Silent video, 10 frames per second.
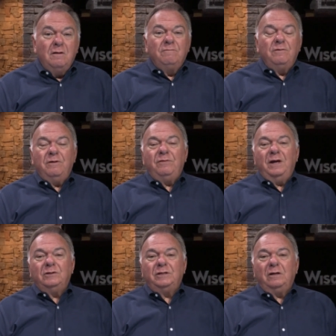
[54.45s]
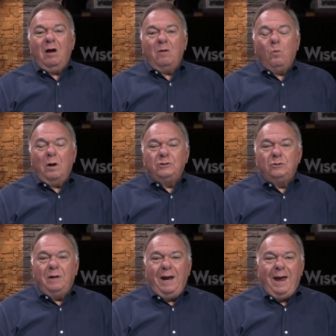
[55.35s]
for the things that God wants
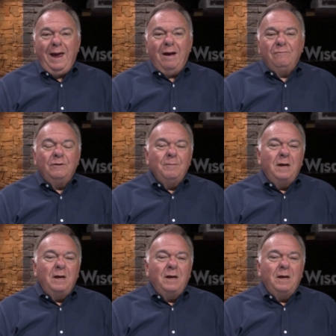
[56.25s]
you to have.